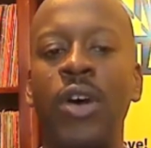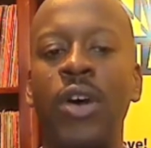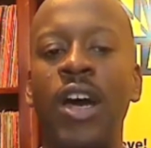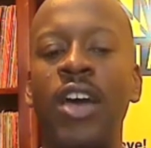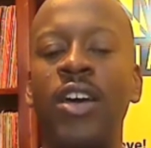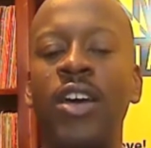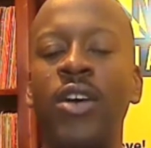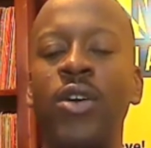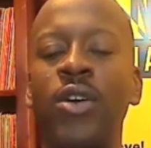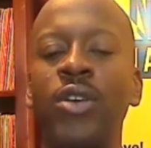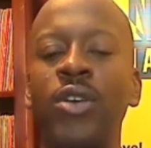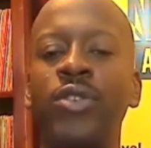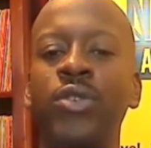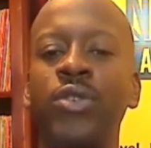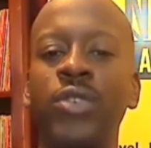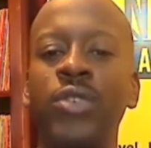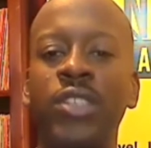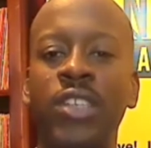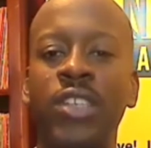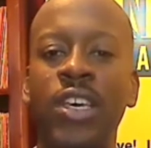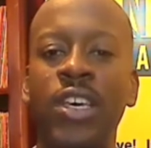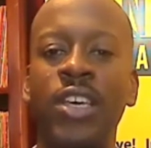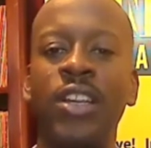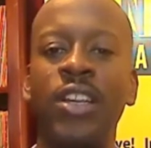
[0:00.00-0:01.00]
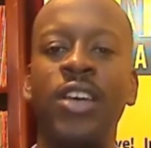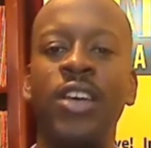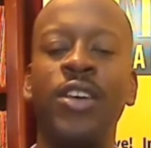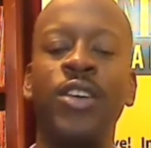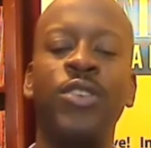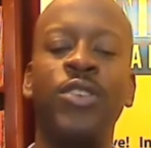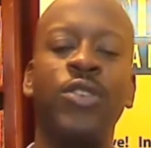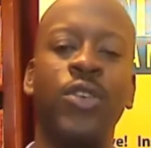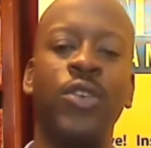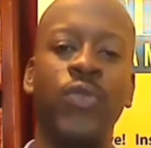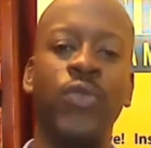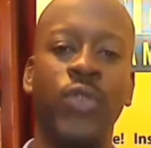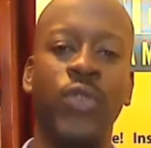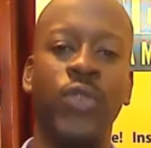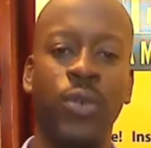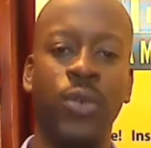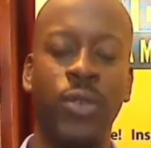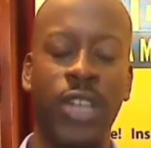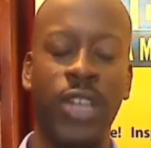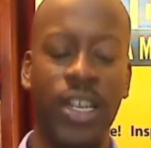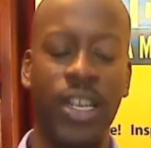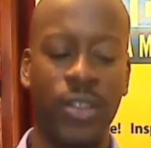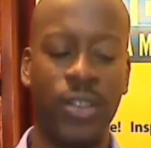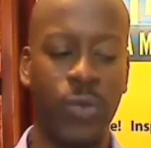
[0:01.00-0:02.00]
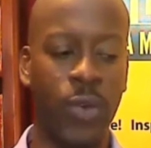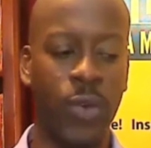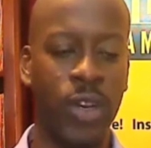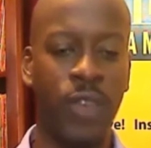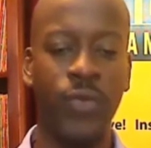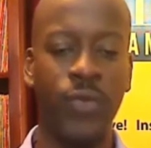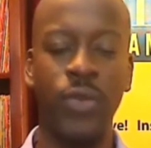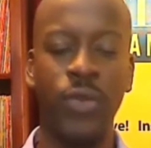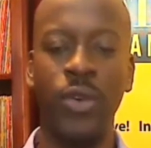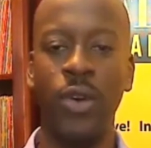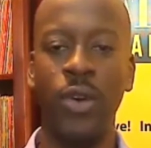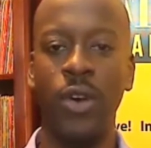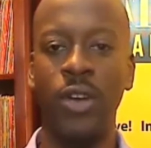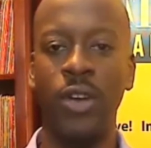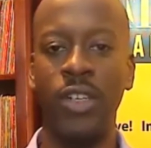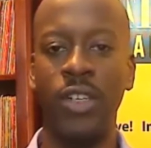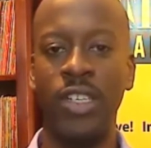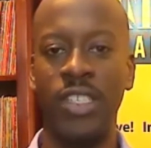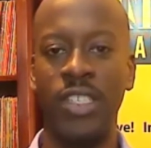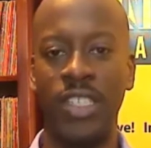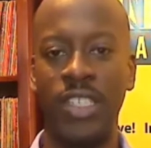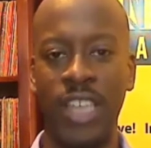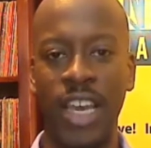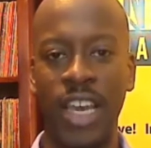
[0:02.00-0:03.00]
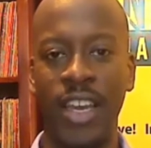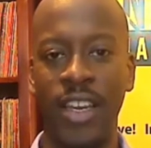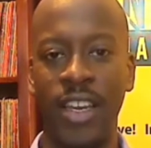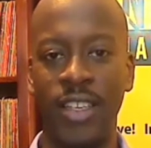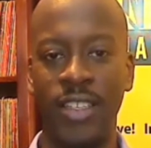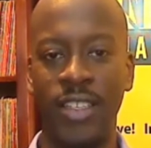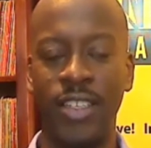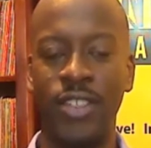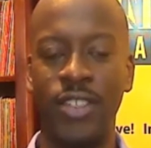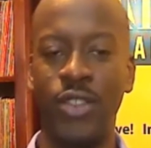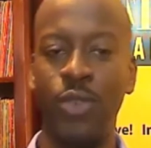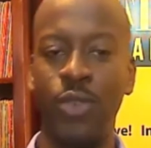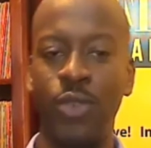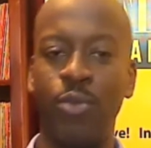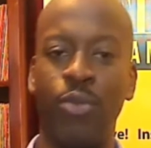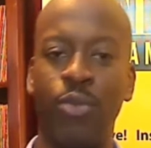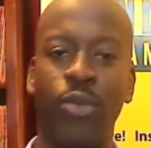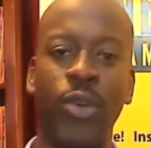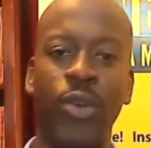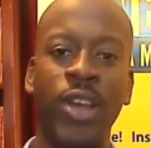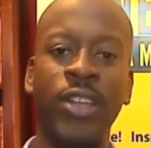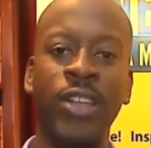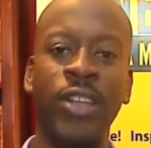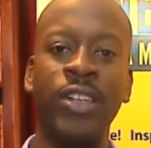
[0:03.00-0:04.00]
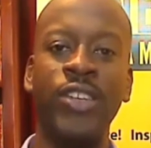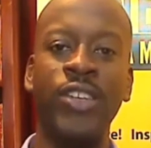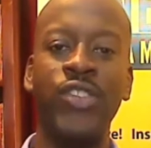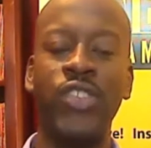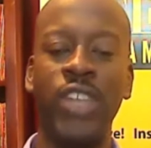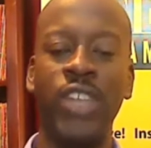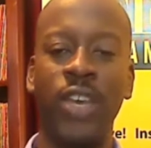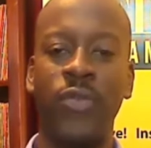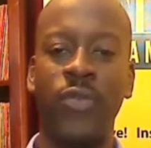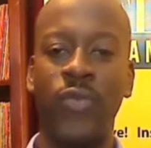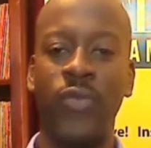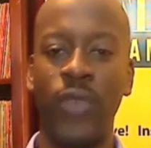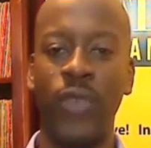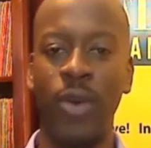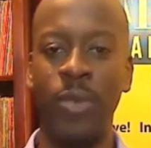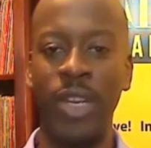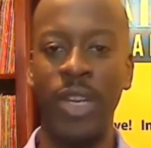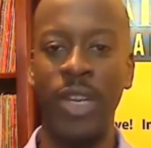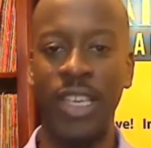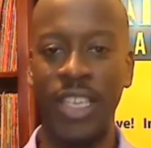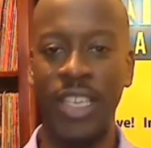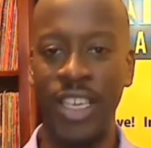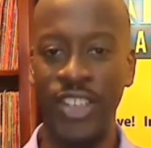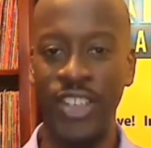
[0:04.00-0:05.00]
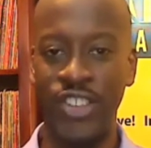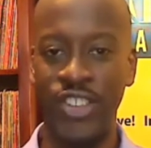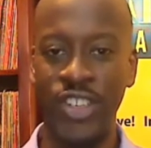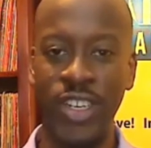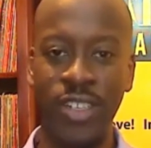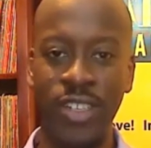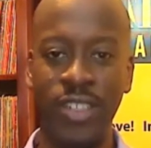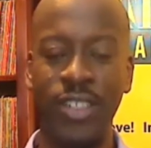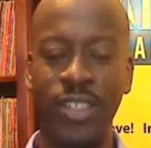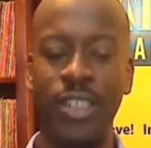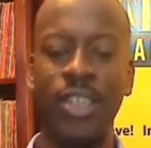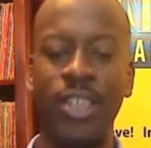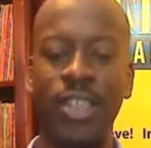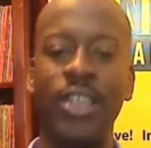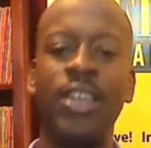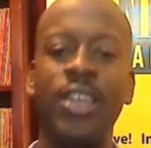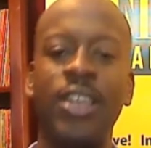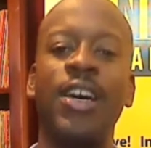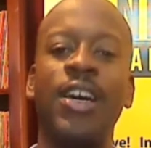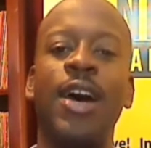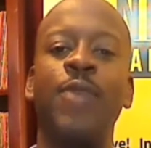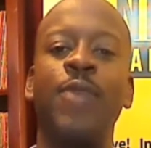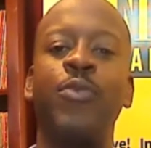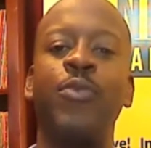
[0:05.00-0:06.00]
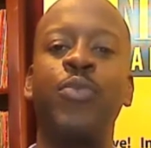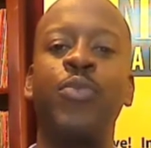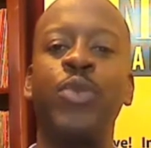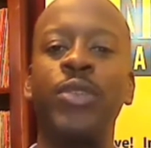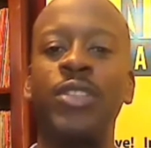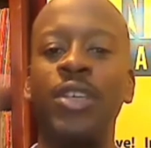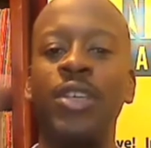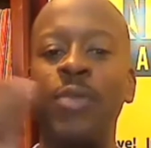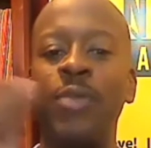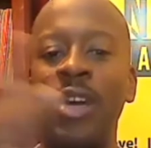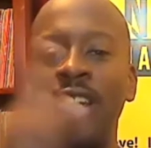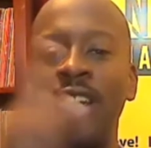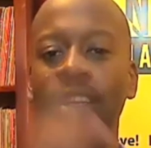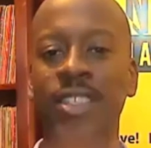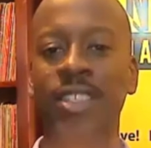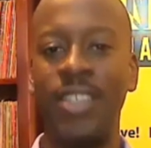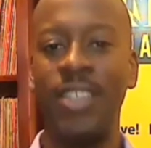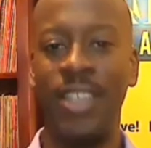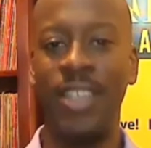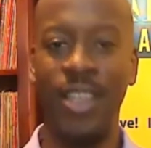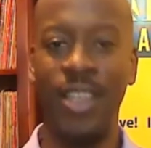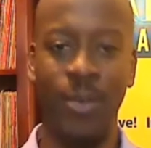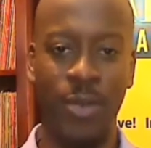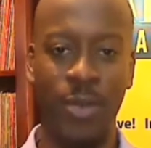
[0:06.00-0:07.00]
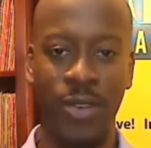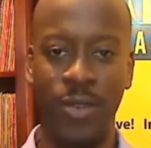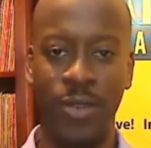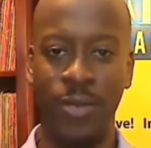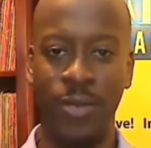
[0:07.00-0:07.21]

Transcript: I heard you say in an interview that one of your desires is to bring the chef from the kitchen and put him at the table.